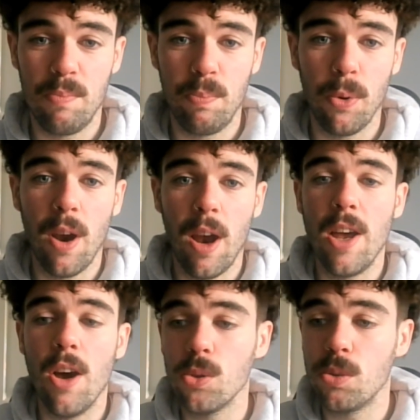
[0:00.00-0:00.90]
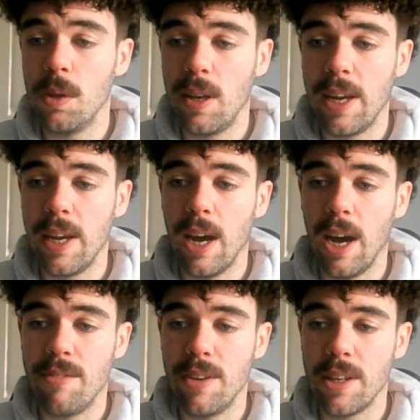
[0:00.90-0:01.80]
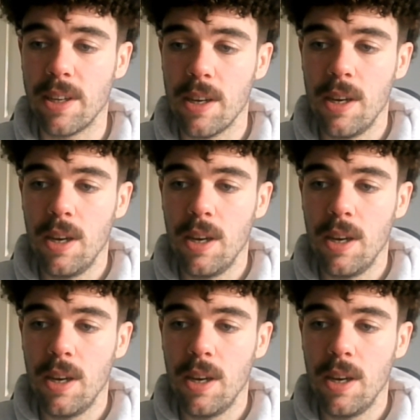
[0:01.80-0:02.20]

But like ultimately, I think